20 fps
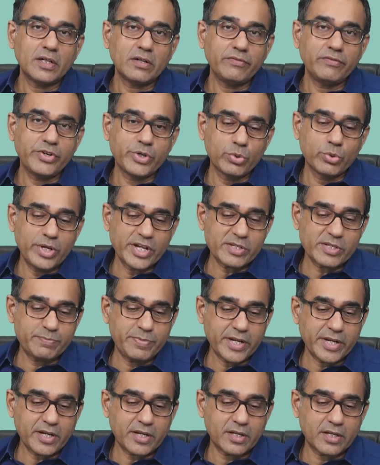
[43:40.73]
we do
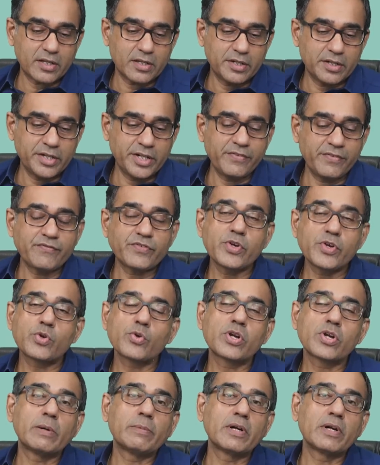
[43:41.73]
expect Nifty to
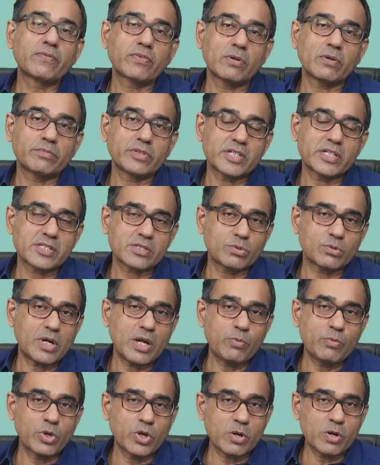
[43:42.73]
double from this. So I
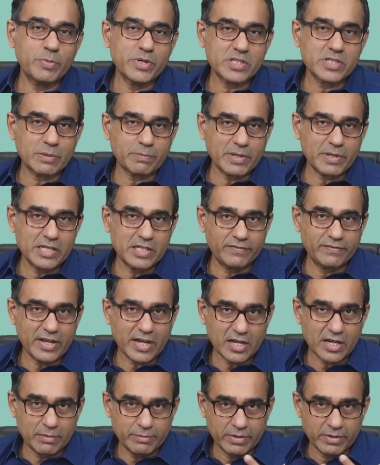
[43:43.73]
would not be surprised if I
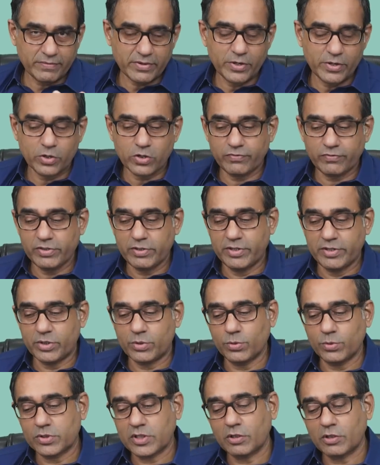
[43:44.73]
come in front of you in
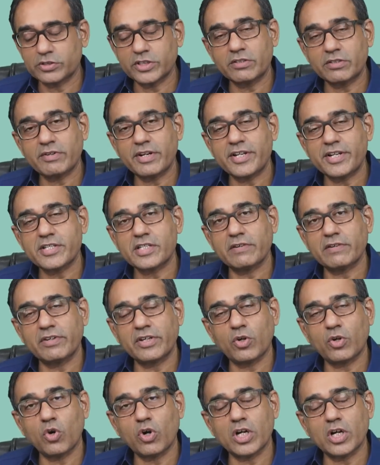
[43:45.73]

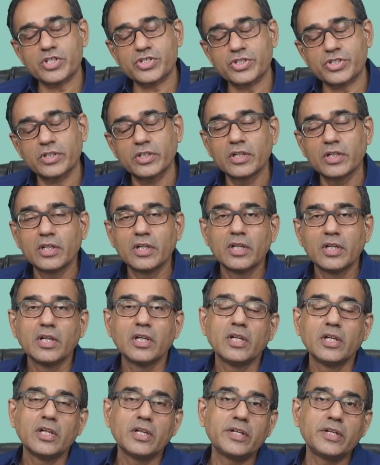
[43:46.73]
2027 August,
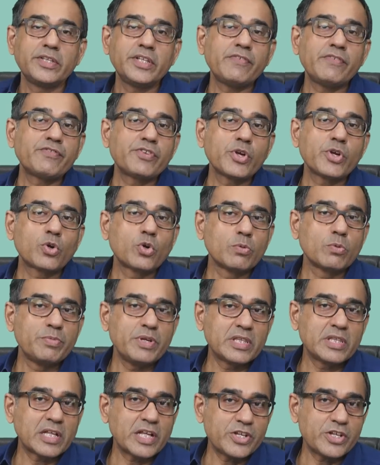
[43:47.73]
Nifty could be
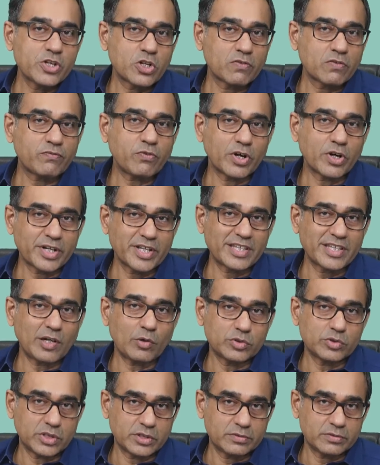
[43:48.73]
in the region of
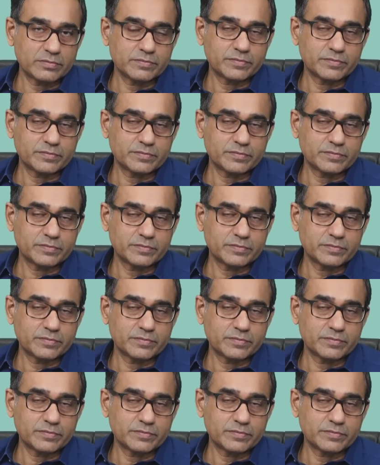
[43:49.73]
40,000.